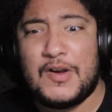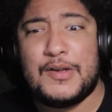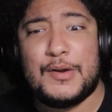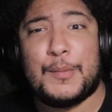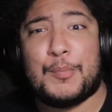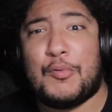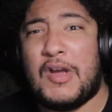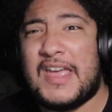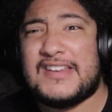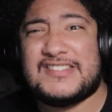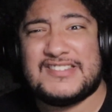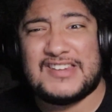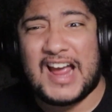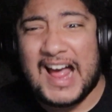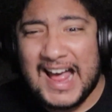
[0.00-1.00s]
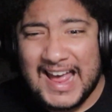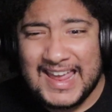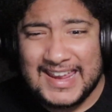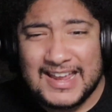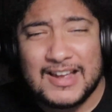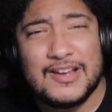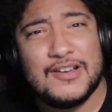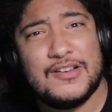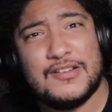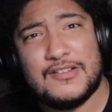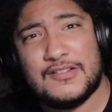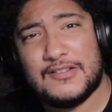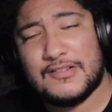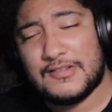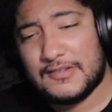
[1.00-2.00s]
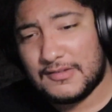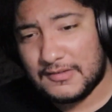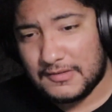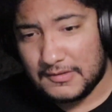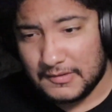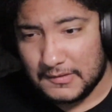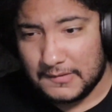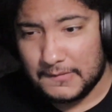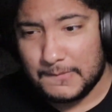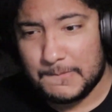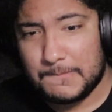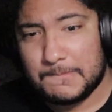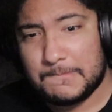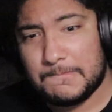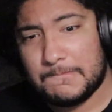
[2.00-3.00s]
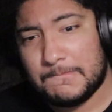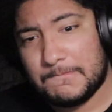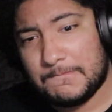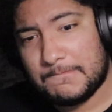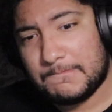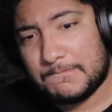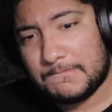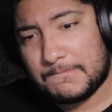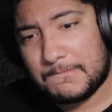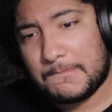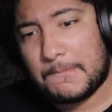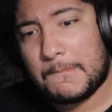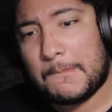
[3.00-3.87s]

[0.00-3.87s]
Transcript: you let your plants die? At work. Do you want to see? Yes.